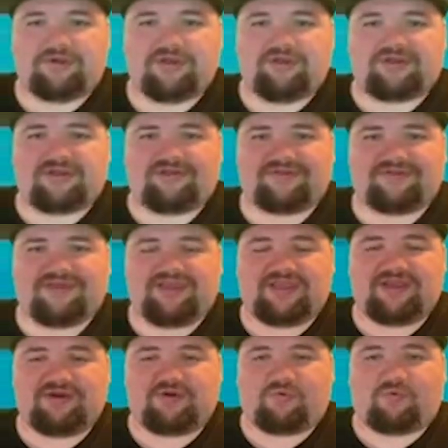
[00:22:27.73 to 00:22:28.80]
you can see
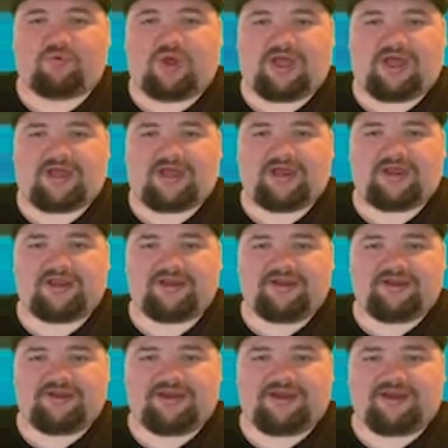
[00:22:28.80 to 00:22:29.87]
here why
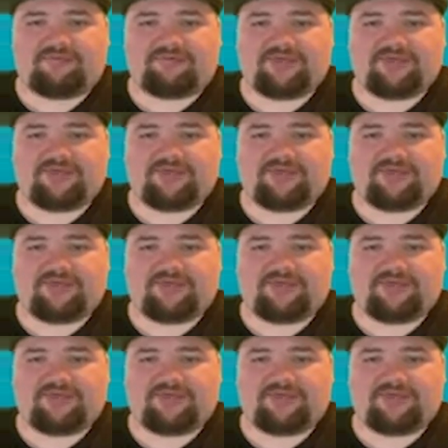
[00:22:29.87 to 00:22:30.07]
we